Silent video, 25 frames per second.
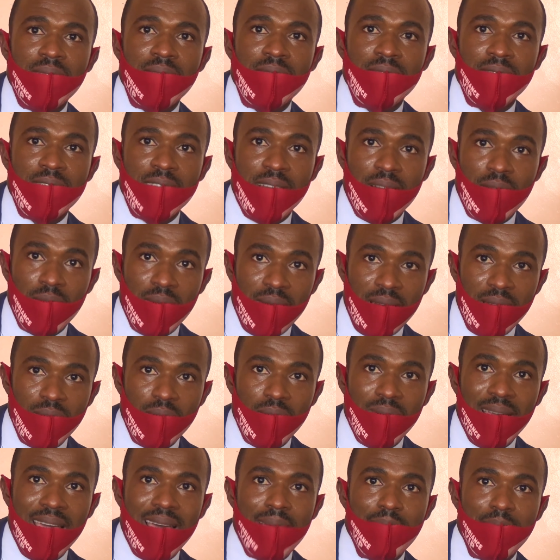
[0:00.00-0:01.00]
Jawara,
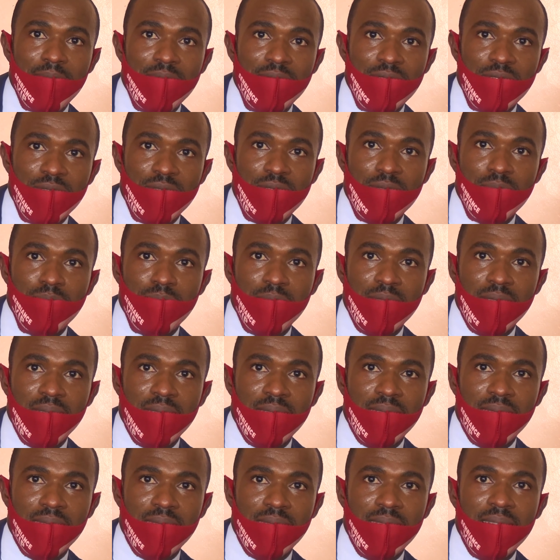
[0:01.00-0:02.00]
who happens to be
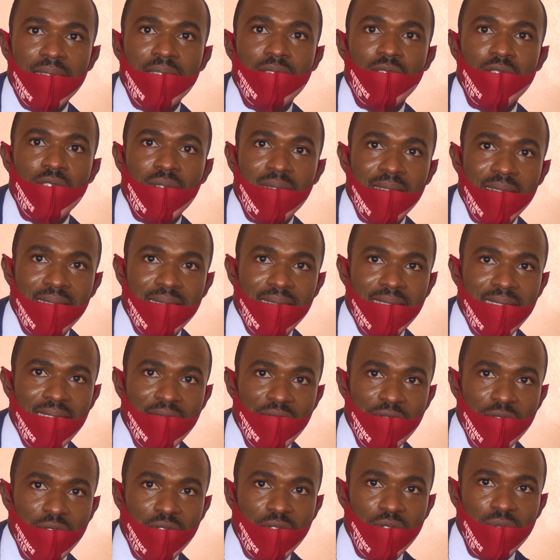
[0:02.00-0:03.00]
a younger
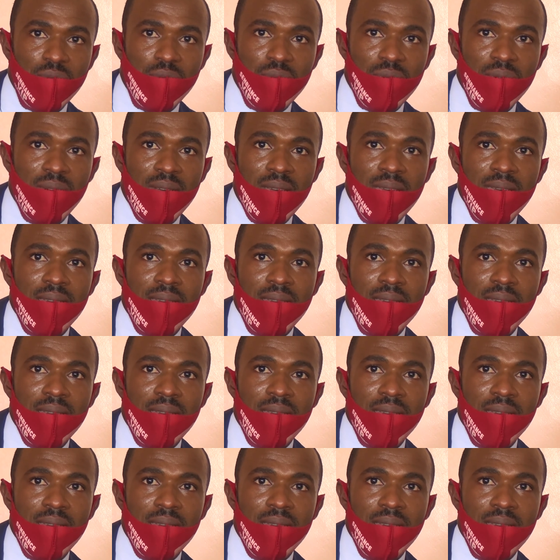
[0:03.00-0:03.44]
nephew to